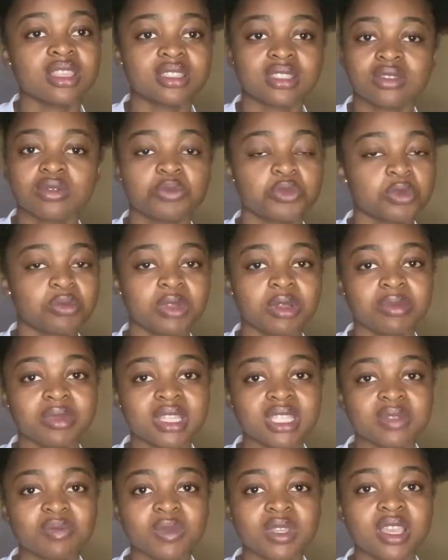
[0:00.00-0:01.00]
no problem
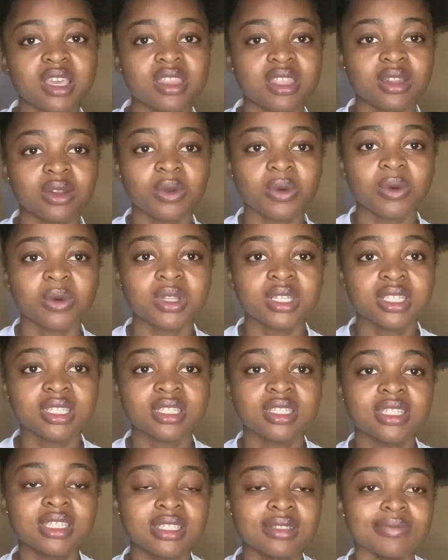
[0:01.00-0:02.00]
that's bigger than God.
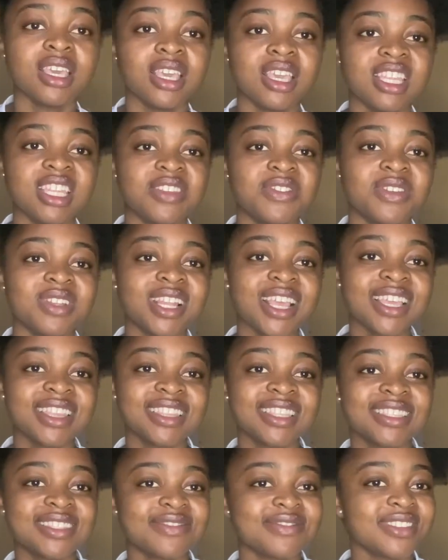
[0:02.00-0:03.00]
And if you like
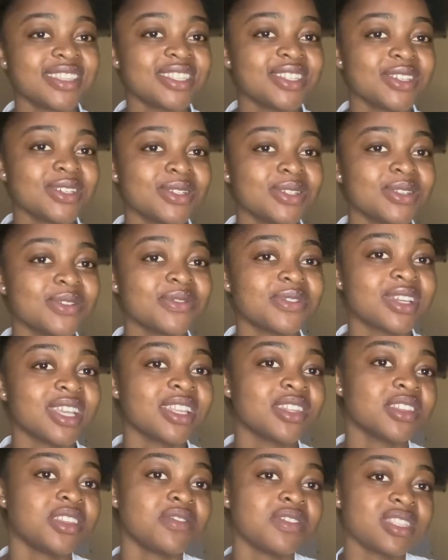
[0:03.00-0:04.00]
this video, don't
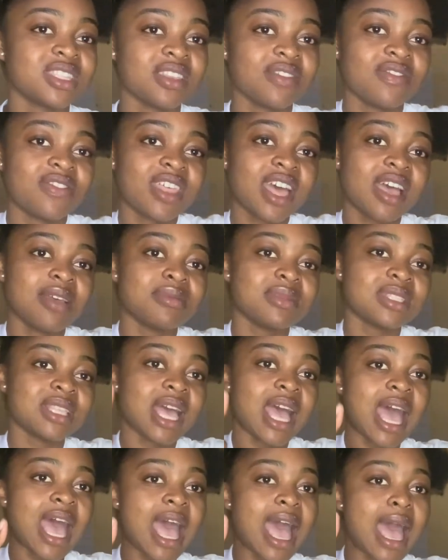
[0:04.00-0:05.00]
forget to give it a thumbs
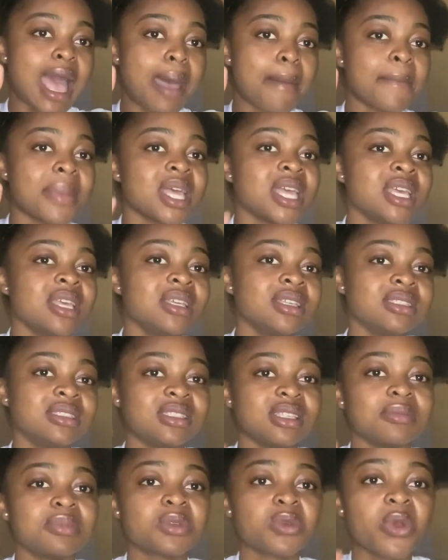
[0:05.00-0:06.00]
up,
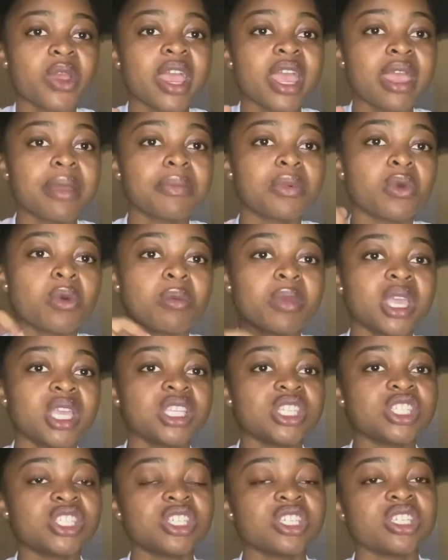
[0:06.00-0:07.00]
subscribe,
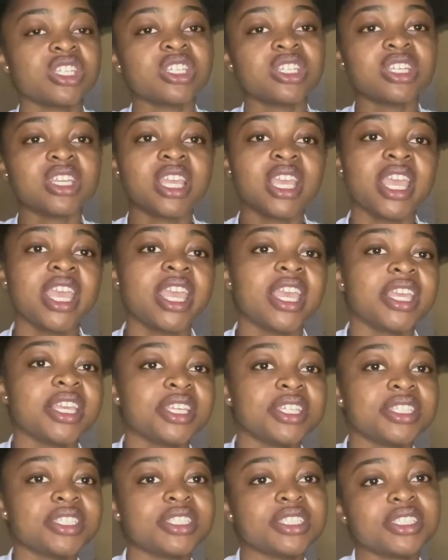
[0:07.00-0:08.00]
comment, share,
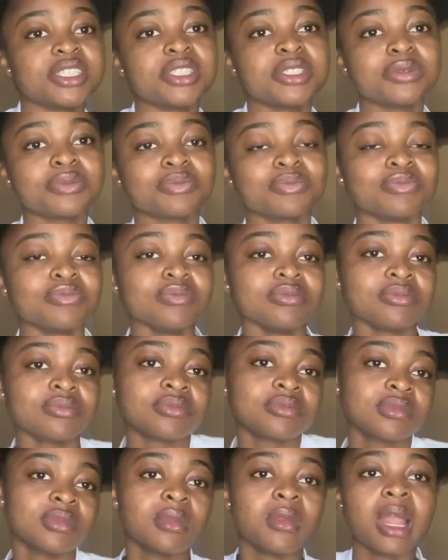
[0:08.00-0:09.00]
and
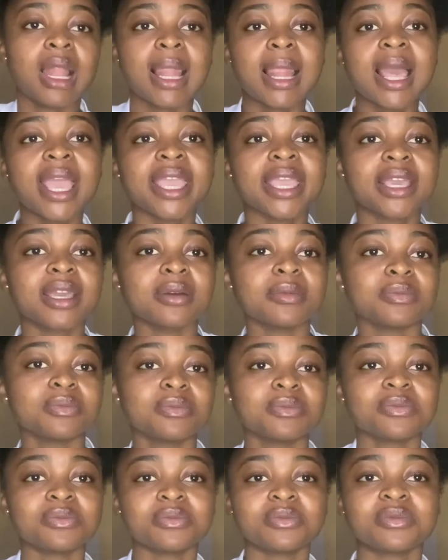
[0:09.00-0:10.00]
like.
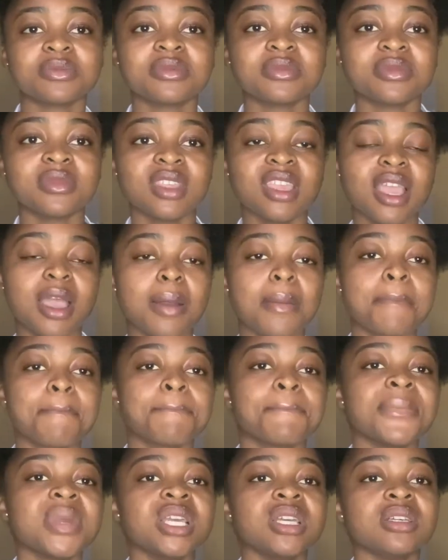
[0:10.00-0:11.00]
Yeah.
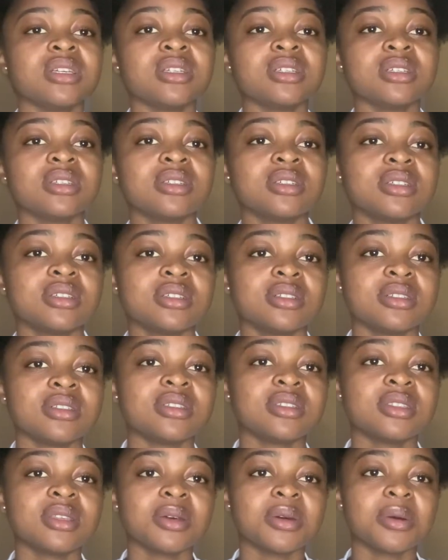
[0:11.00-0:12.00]

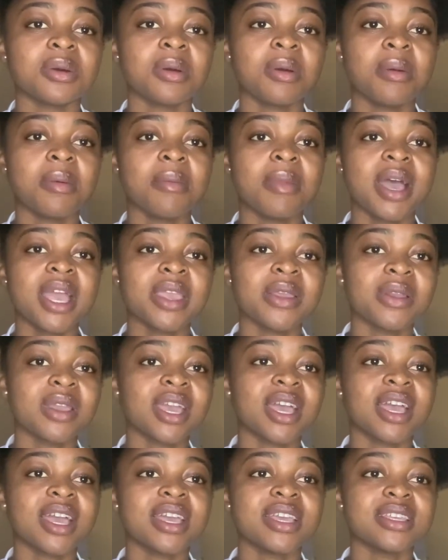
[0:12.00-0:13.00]
So, bye you
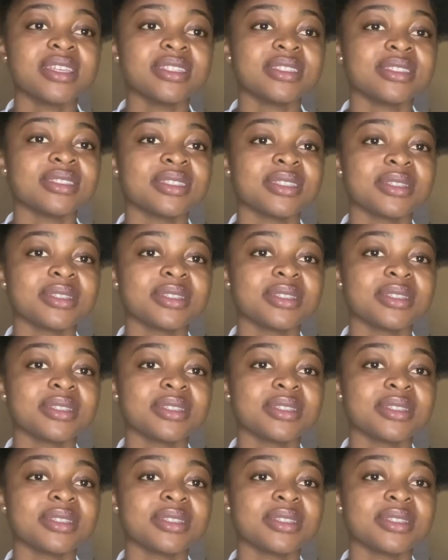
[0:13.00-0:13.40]
guys.